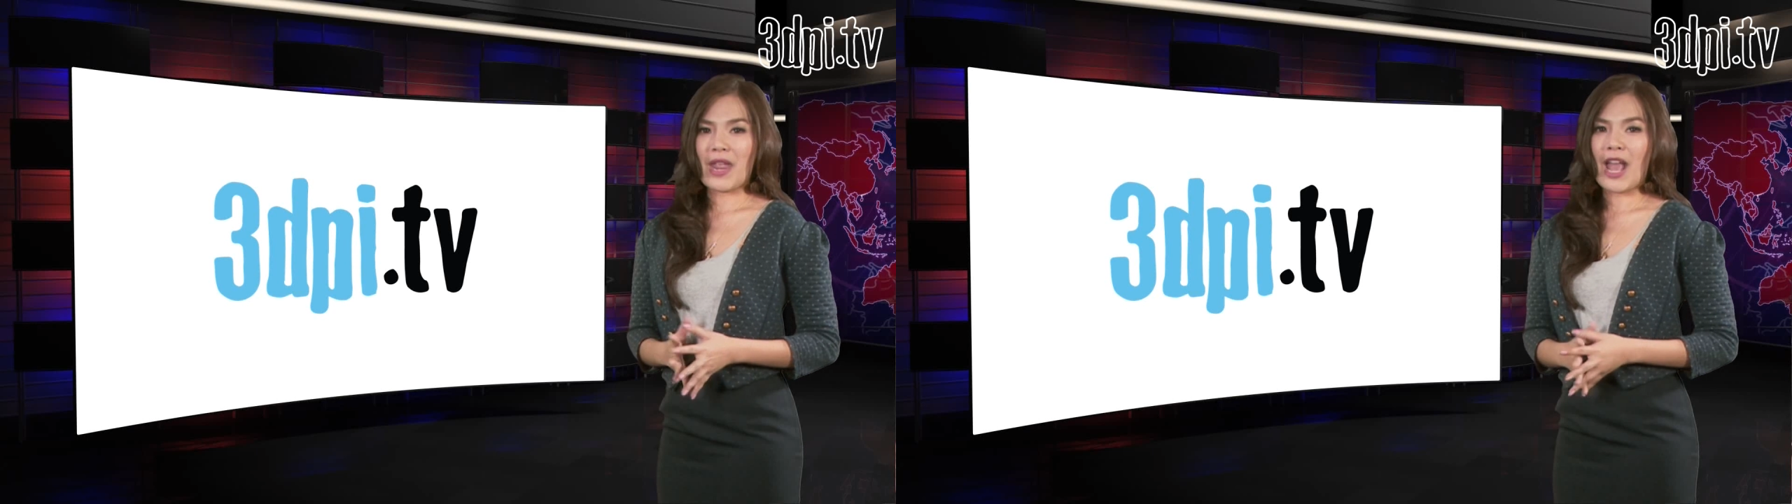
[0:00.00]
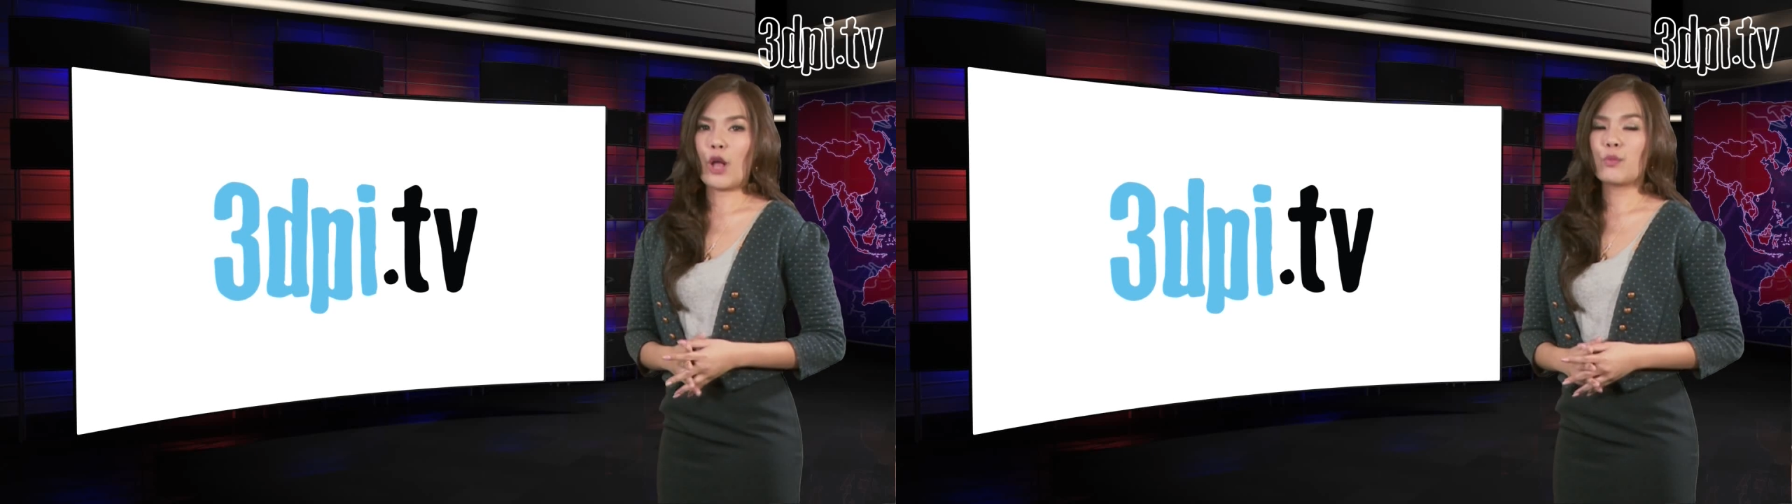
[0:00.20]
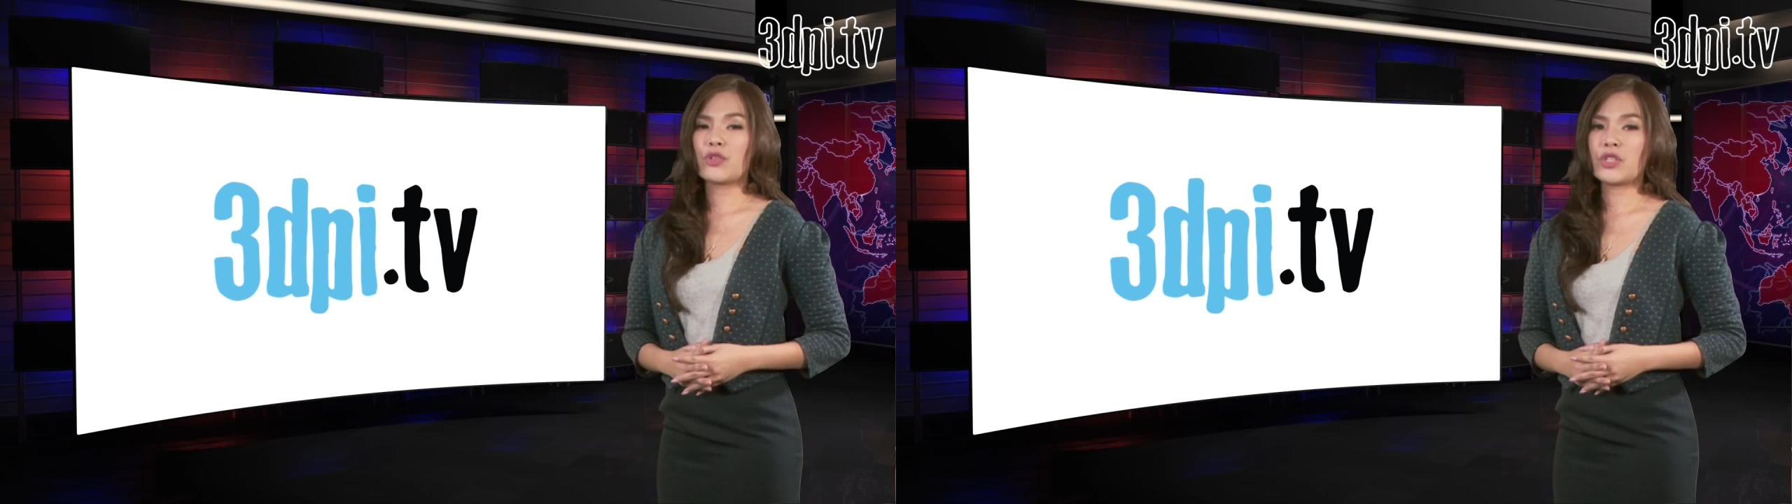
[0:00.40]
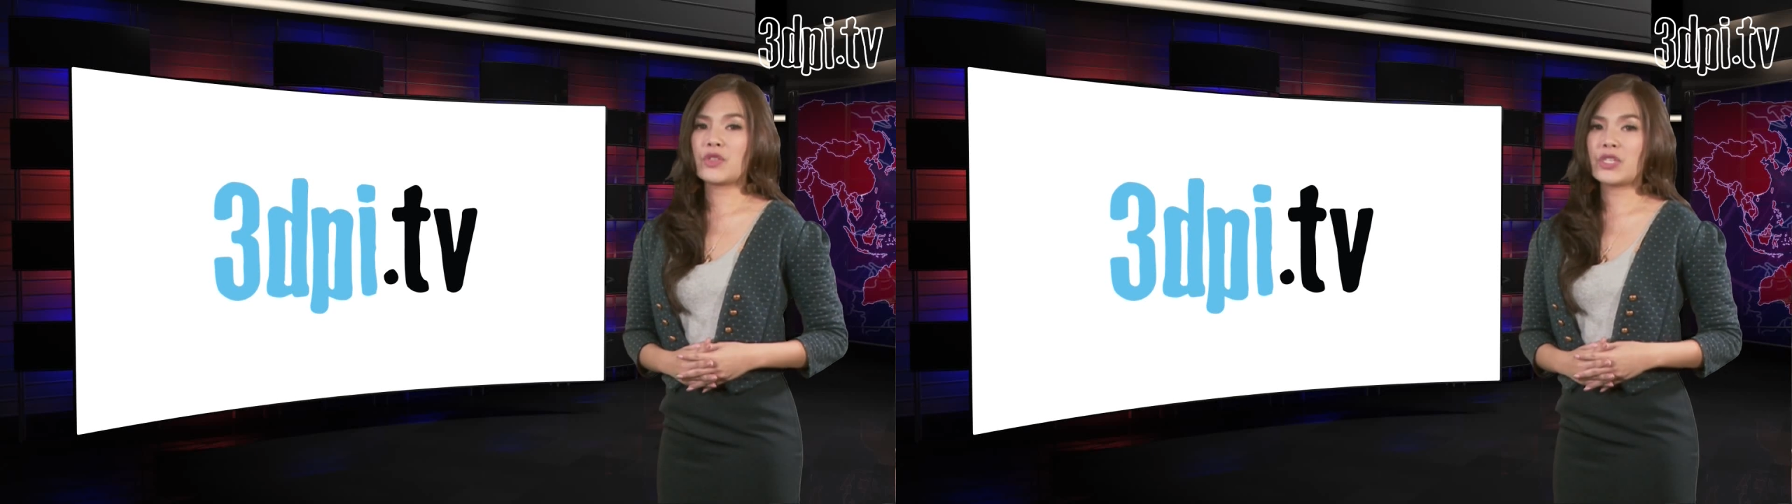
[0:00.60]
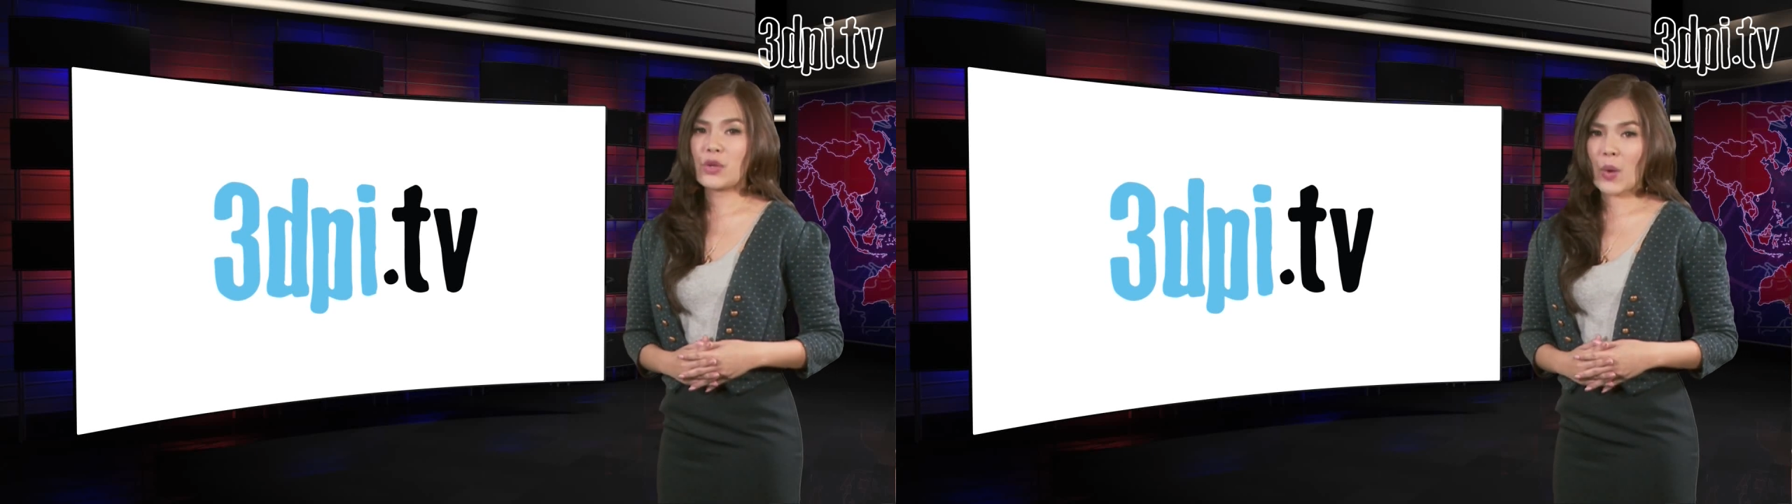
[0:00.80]
help
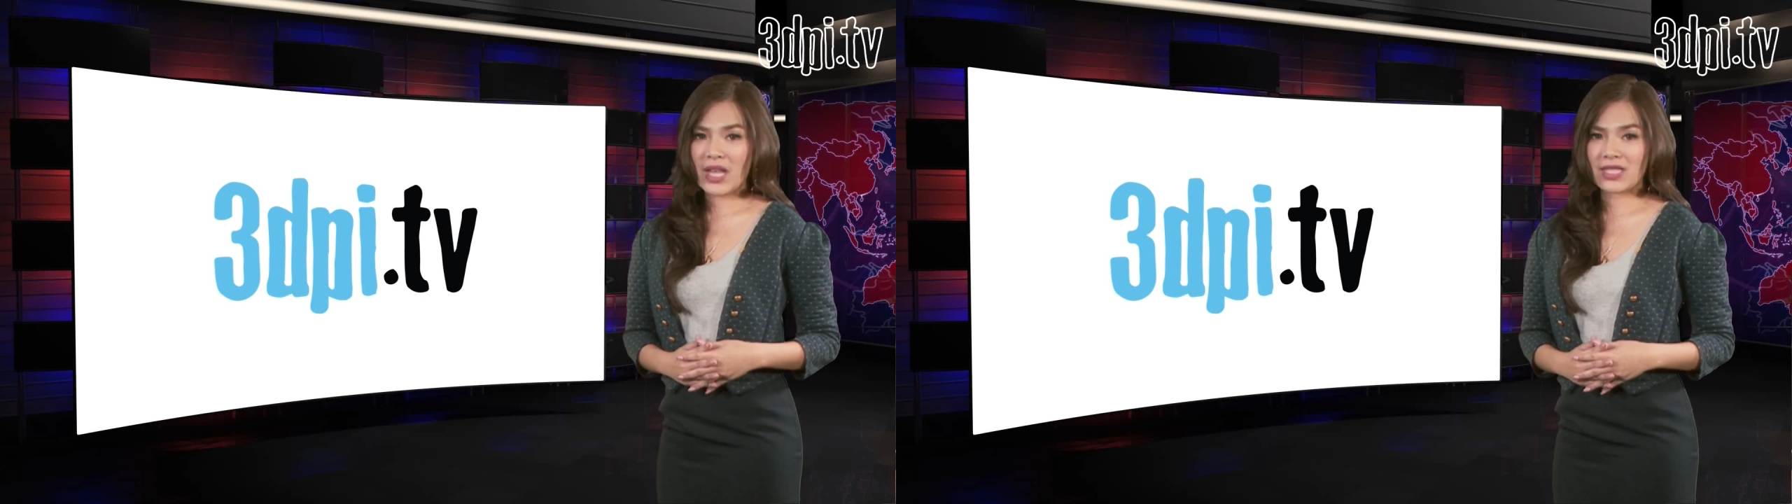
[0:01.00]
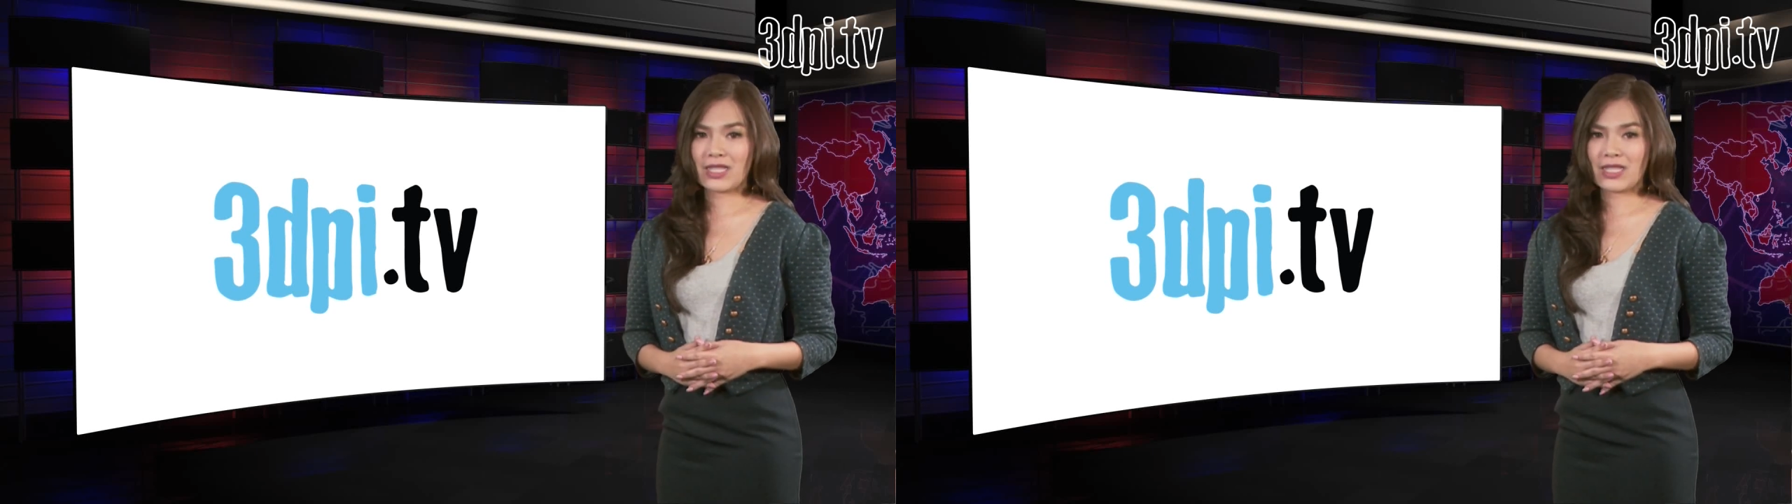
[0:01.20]
reduce U.S.